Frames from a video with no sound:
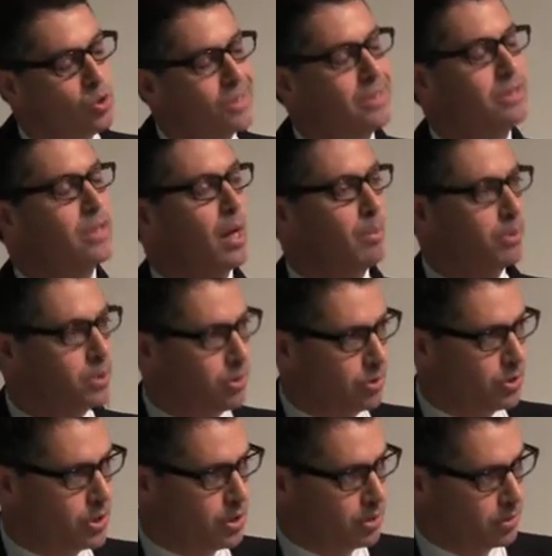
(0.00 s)
you can double
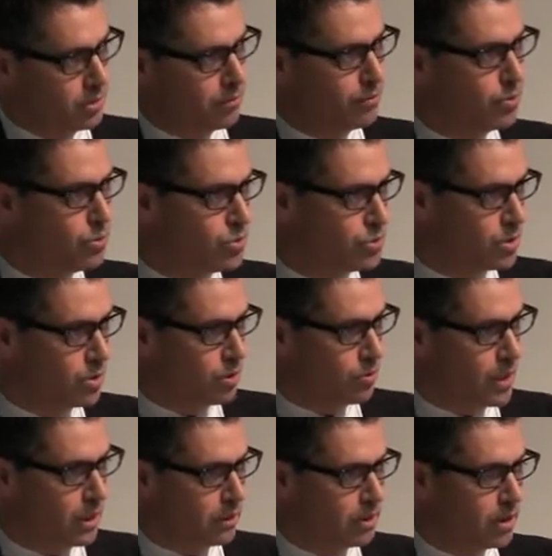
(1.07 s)
your yield if you use it
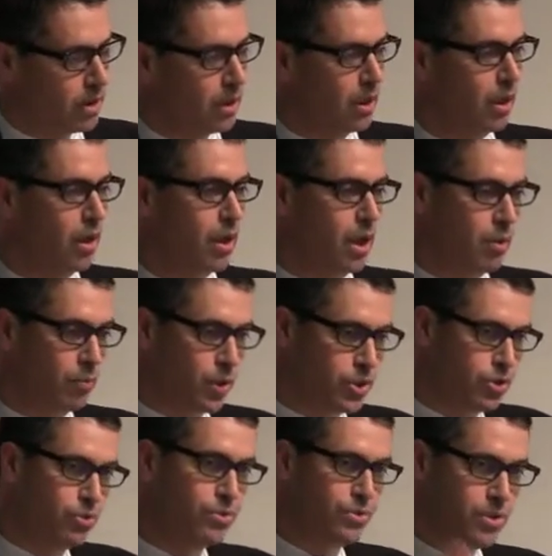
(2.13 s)
correctly. And
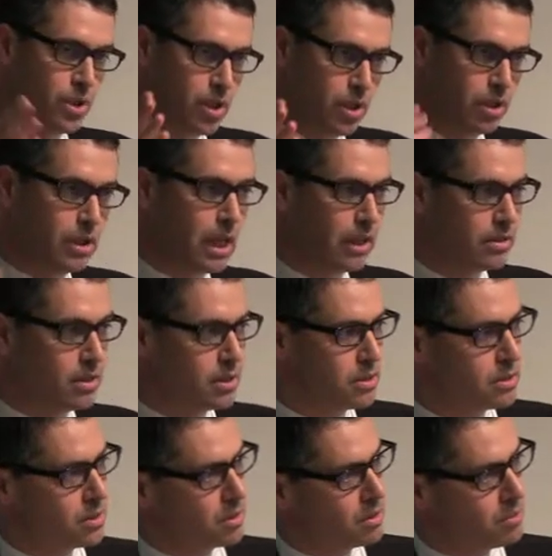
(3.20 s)
what you'll see in
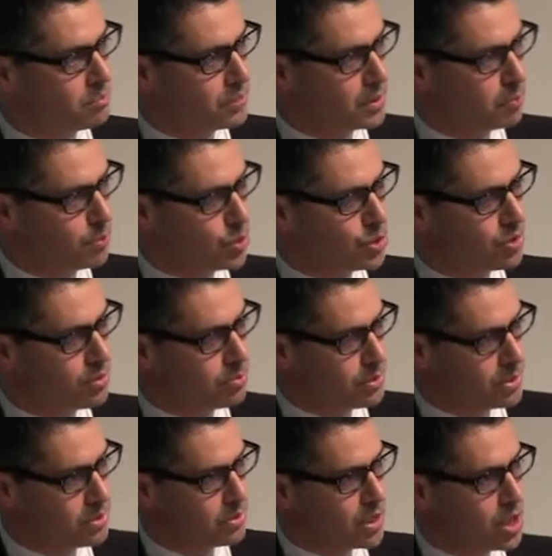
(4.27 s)
Nati's uh, uh portion of the
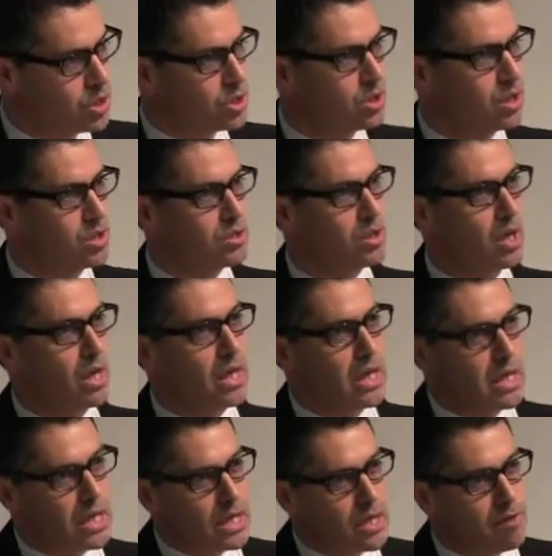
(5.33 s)
presentation is
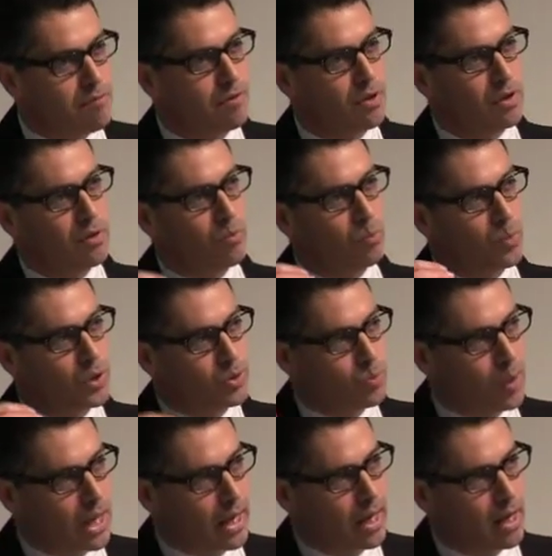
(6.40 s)
even when
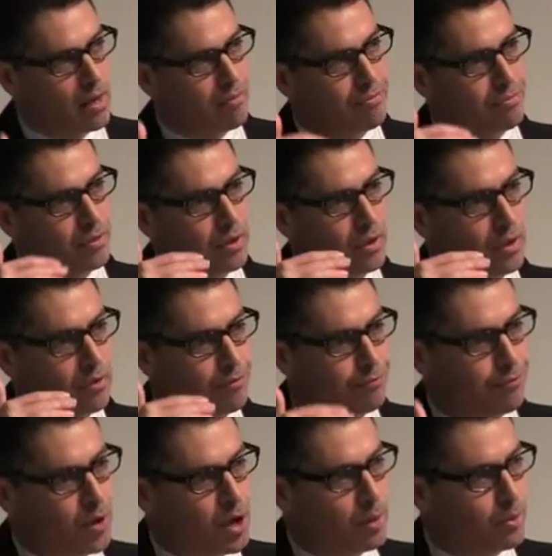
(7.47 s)
you have
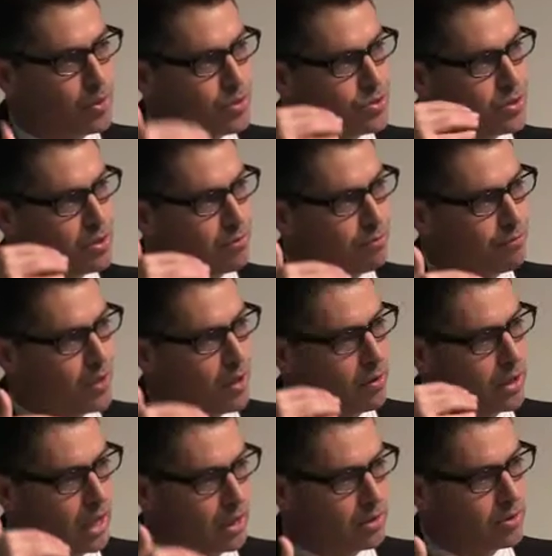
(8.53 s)
farmers in
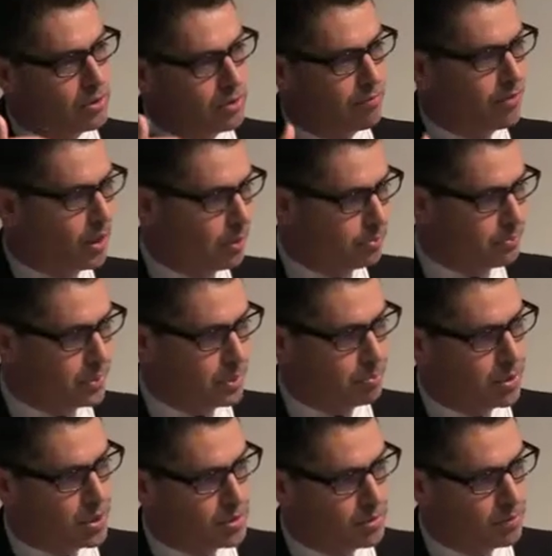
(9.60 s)
very underdeveloped uh,
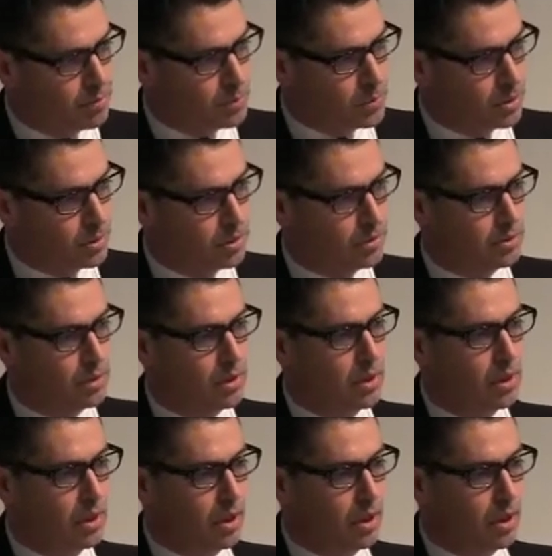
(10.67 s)
parts of the world,